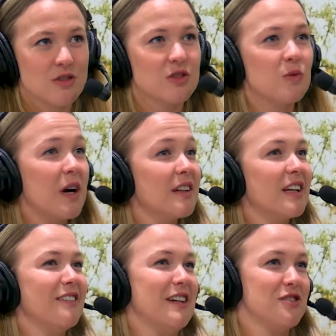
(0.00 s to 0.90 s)
So the
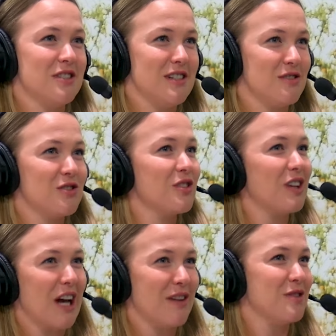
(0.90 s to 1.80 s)
wildlife agencies are still going
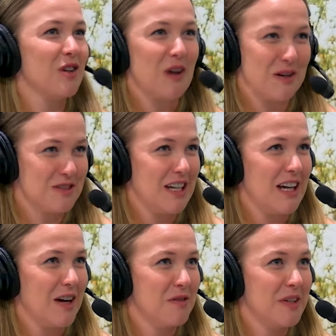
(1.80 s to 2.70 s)
to have to go out and take
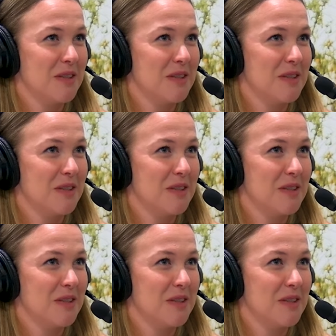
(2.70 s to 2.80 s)
care of it.